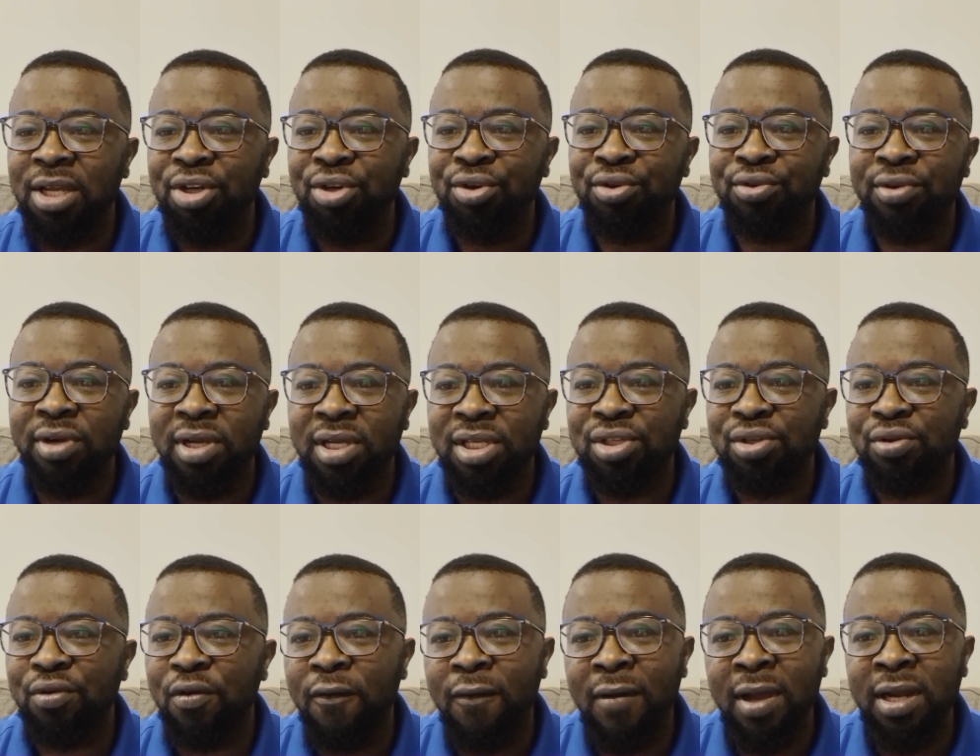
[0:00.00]

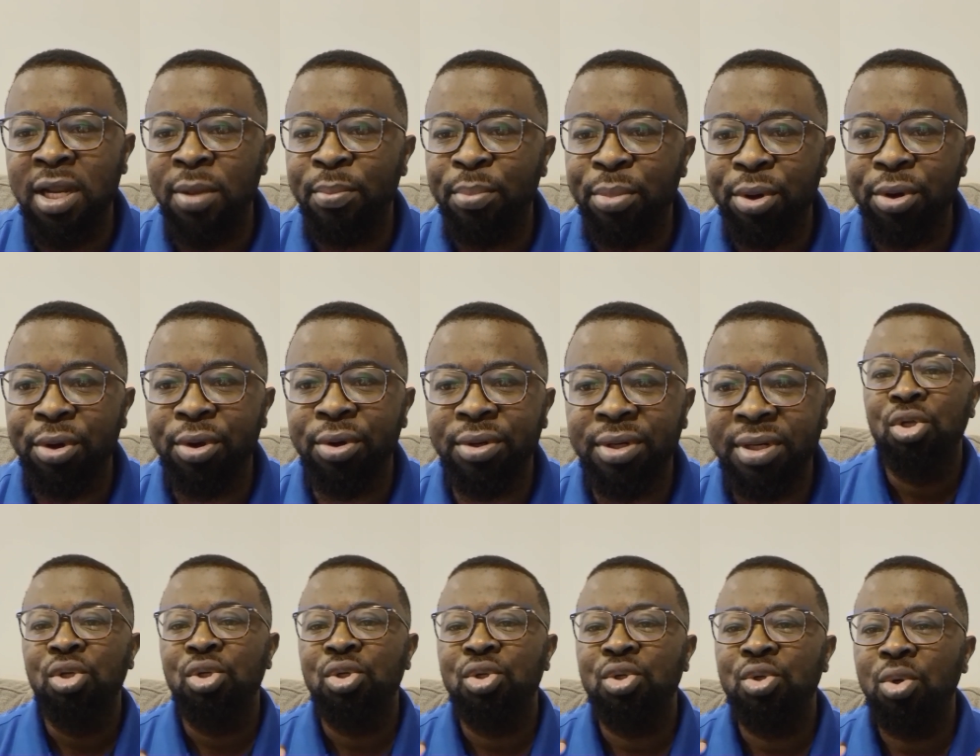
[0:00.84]
interest over the period.
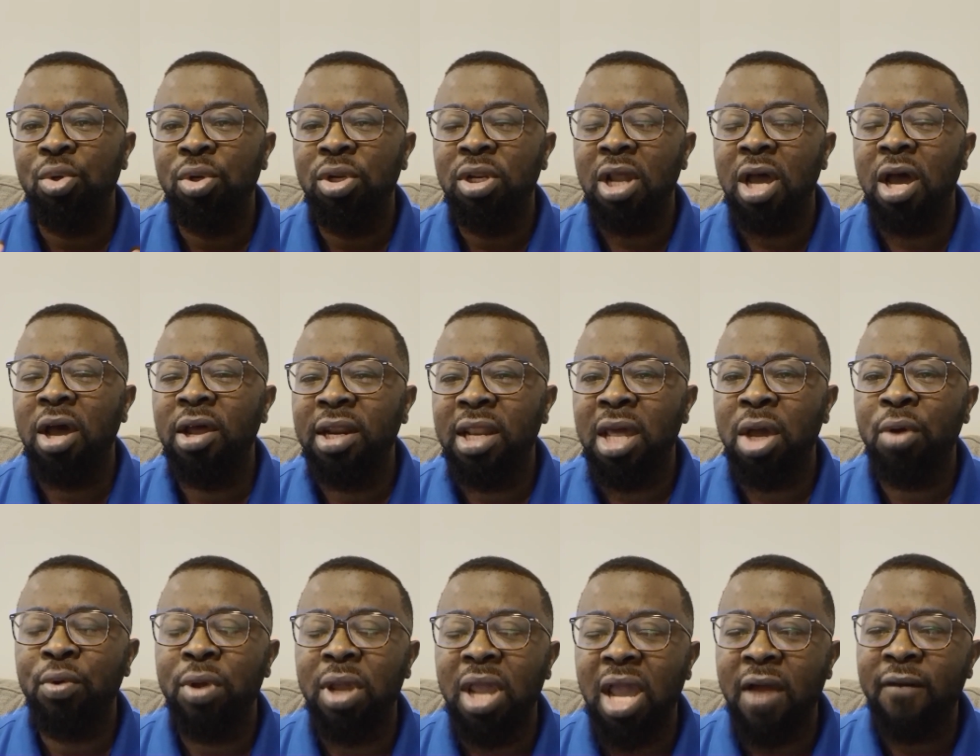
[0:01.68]
So now that
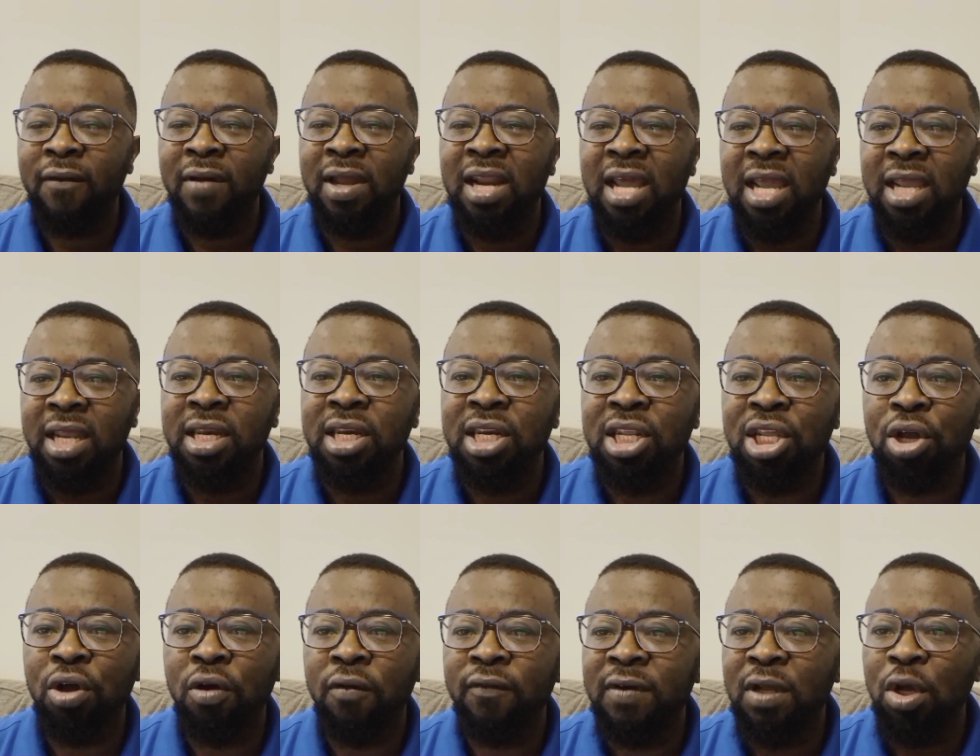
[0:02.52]
we have an
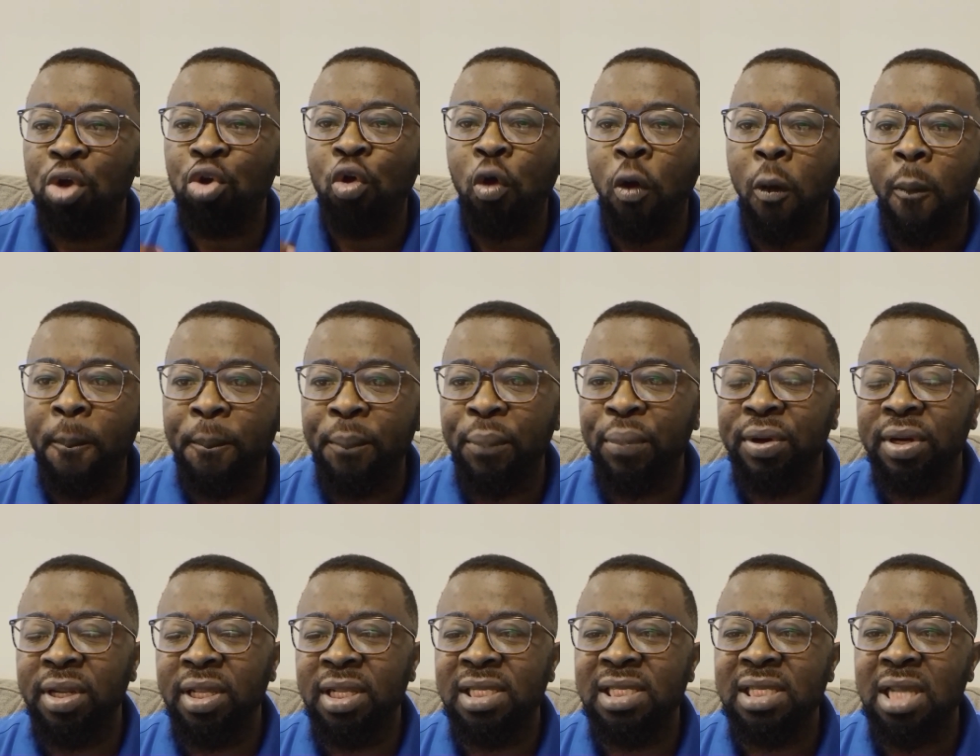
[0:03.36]
idea of the
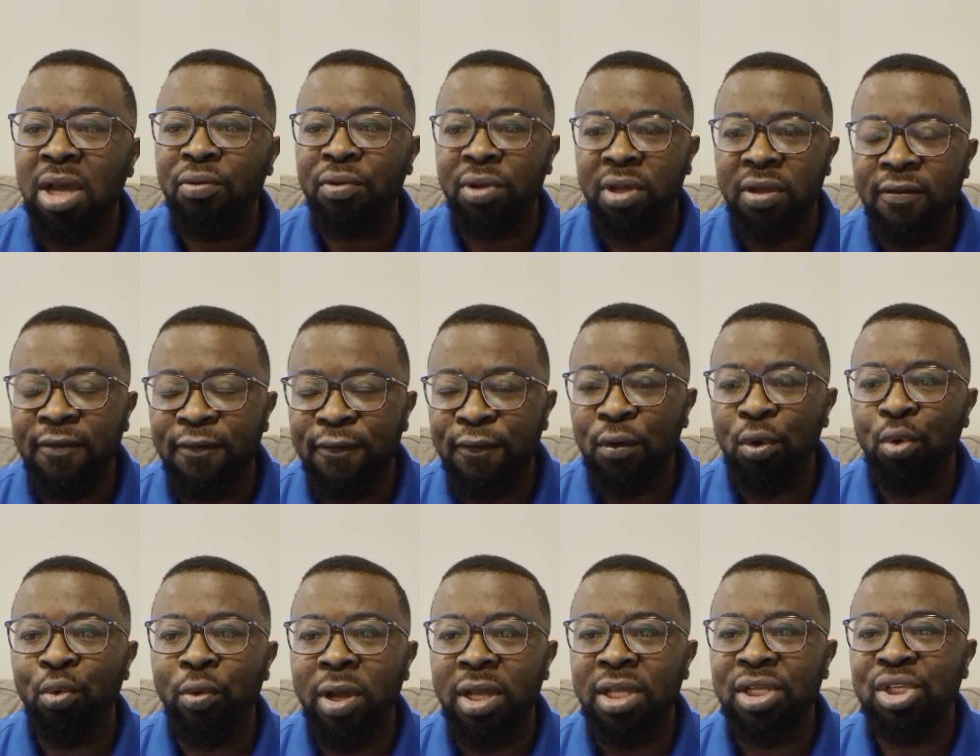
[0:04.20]
components that will
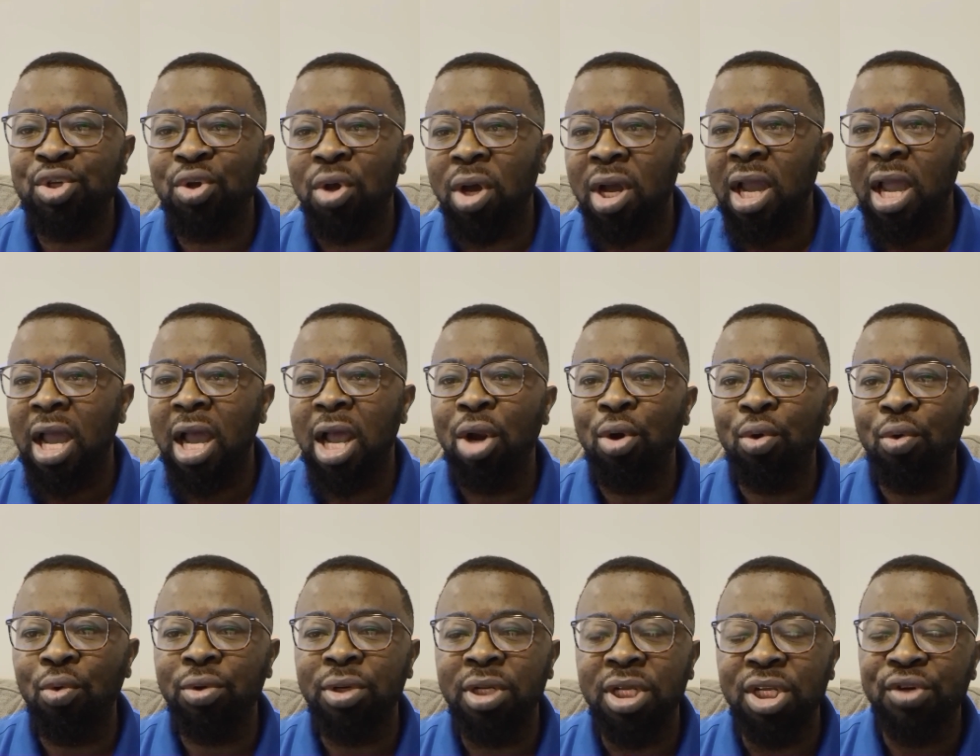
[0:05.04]
influence your car
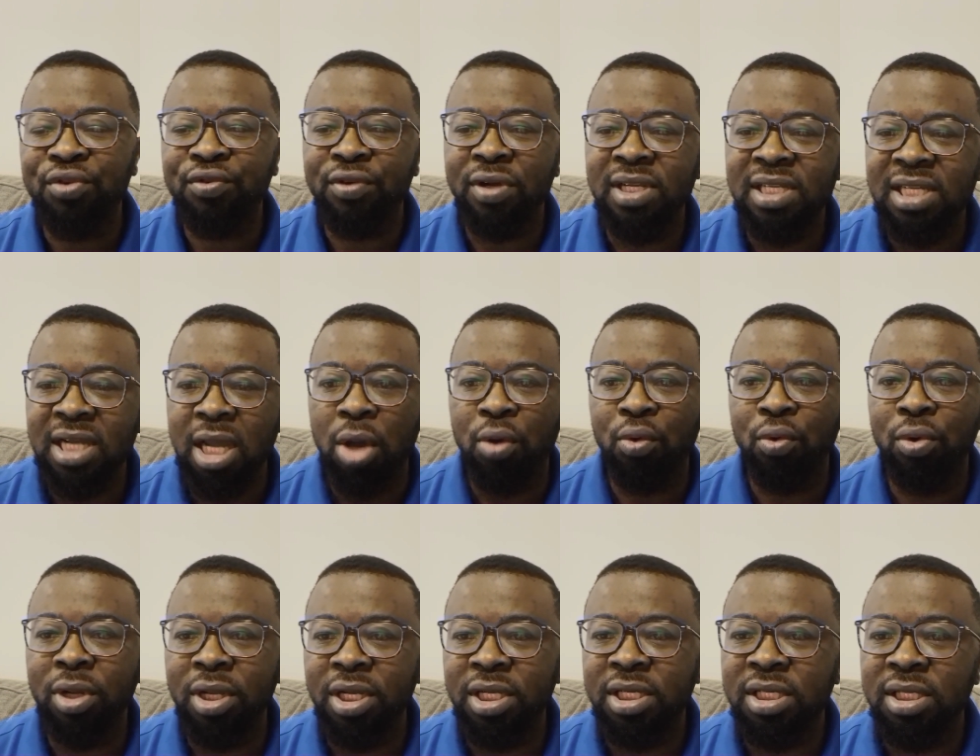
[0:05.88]
loan interest
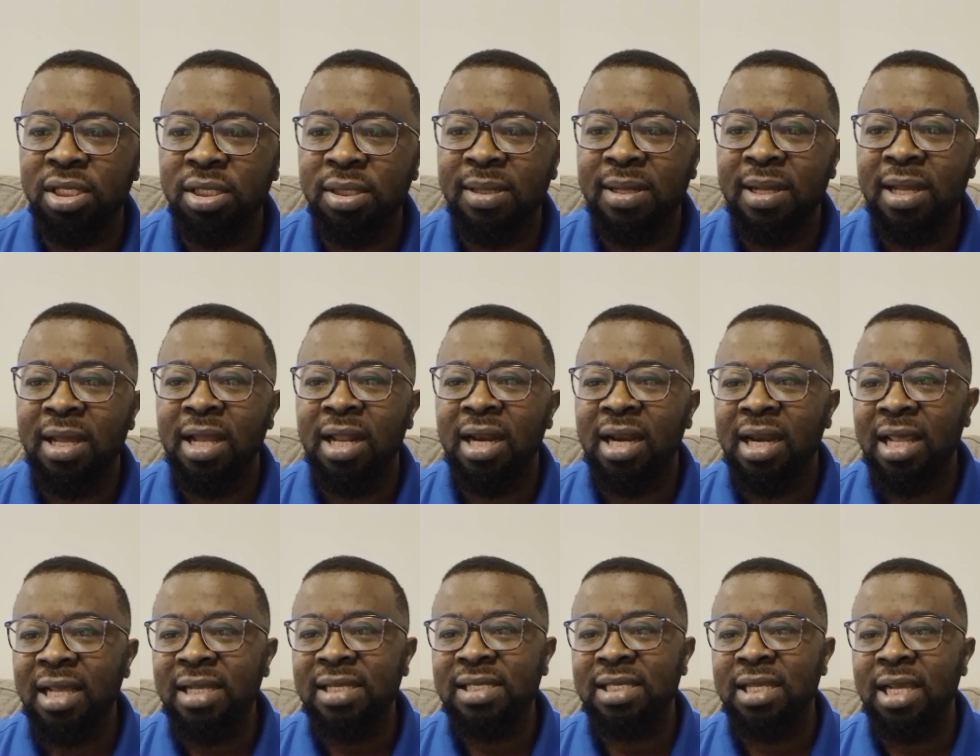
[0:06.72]
calculation,
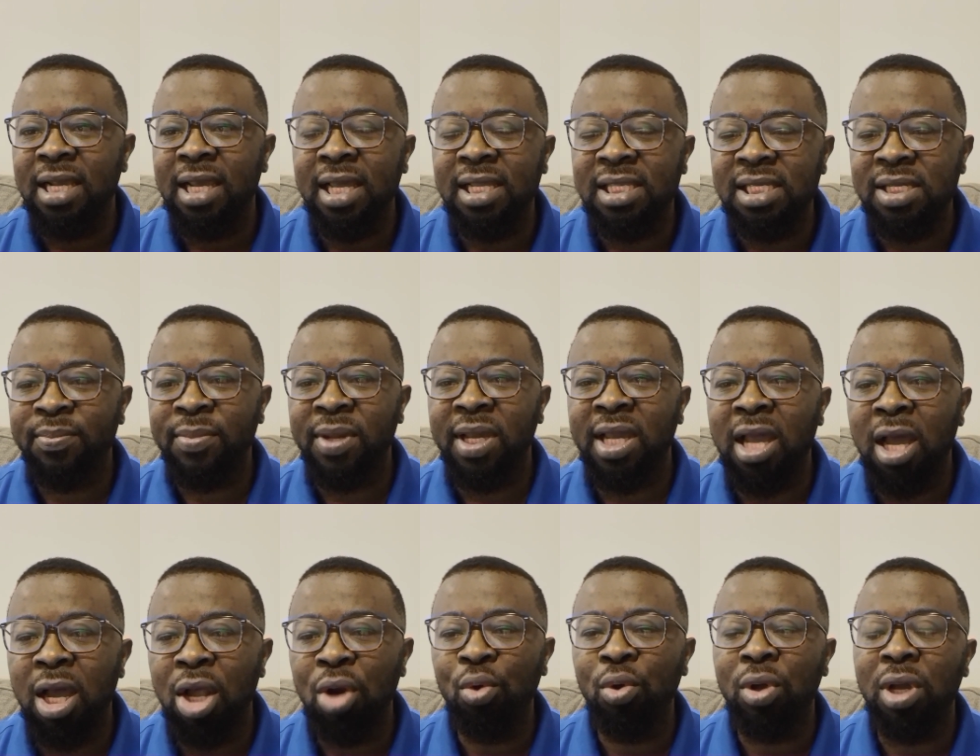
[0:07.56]
let's take a
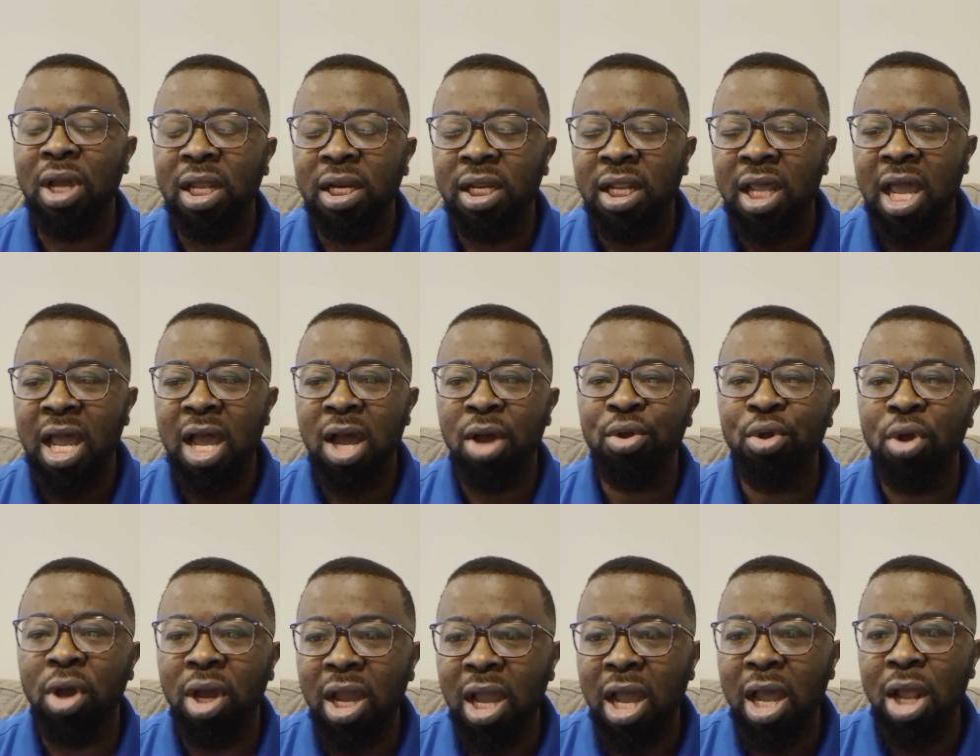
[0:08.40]
typical look at how your
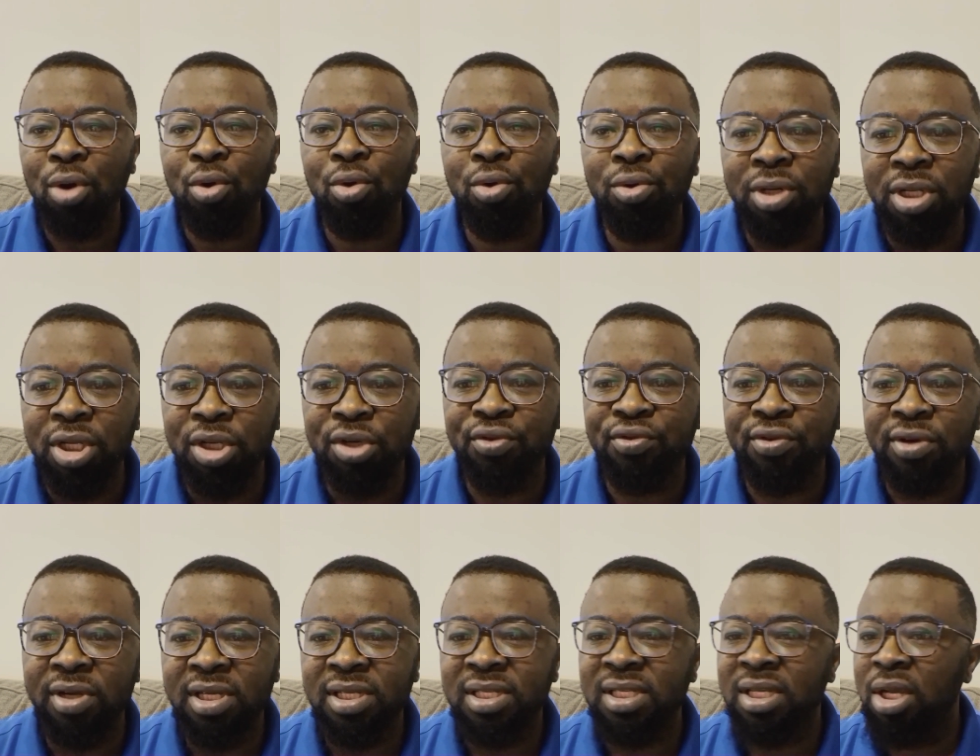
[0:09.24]
car loan
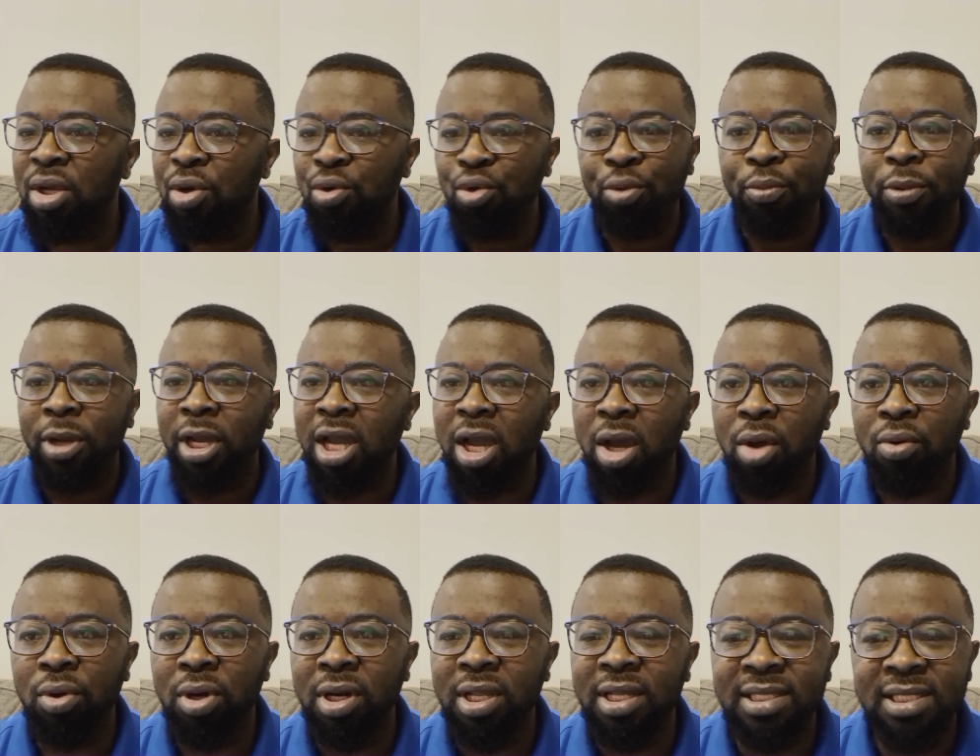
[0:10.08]
interest will be
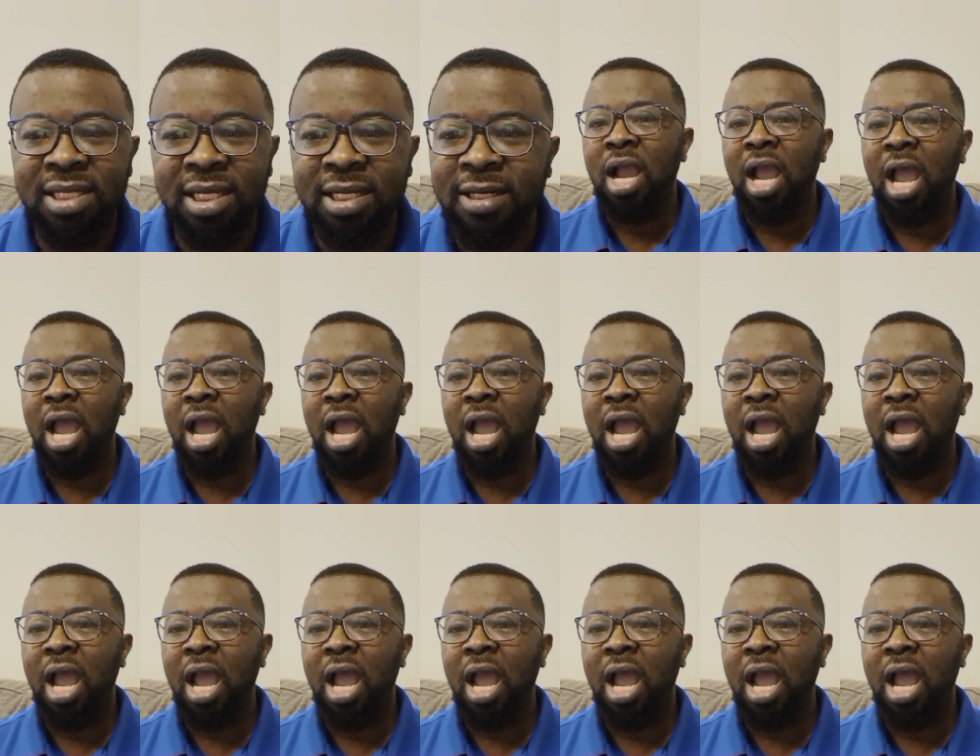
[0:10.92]
calculated.